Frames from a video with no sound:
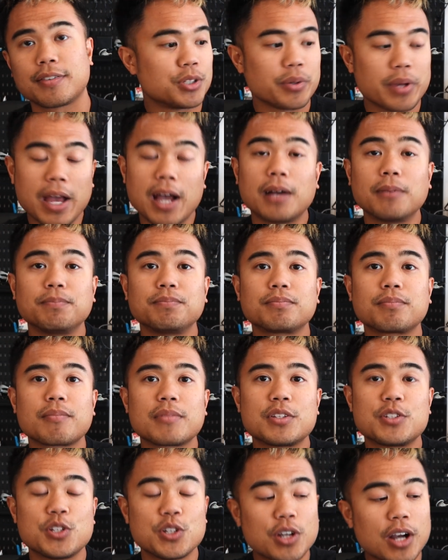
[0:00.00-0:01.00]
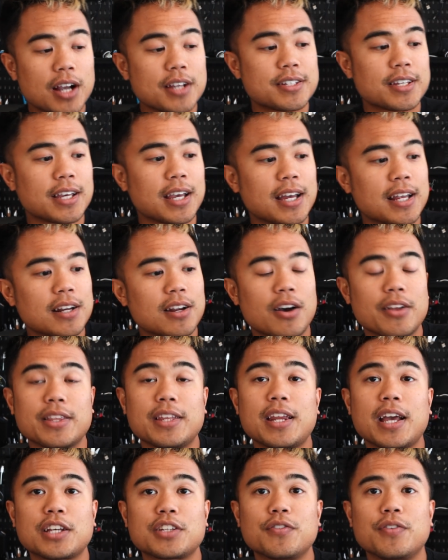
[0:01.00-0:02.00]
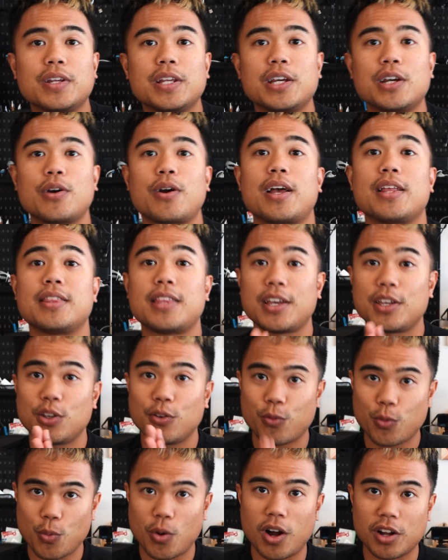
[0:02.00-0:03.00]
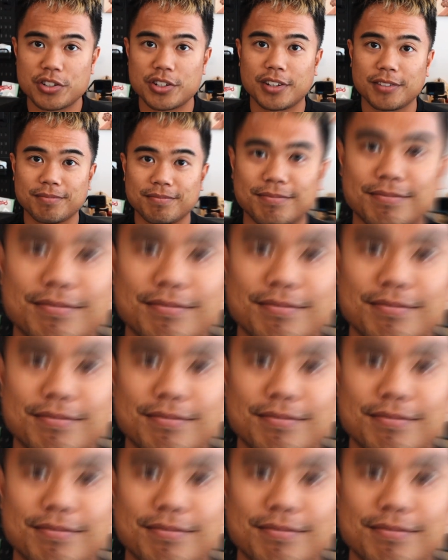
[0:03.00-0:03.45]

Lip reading: So yeah, see you guys again on the next video, and thank you for watching.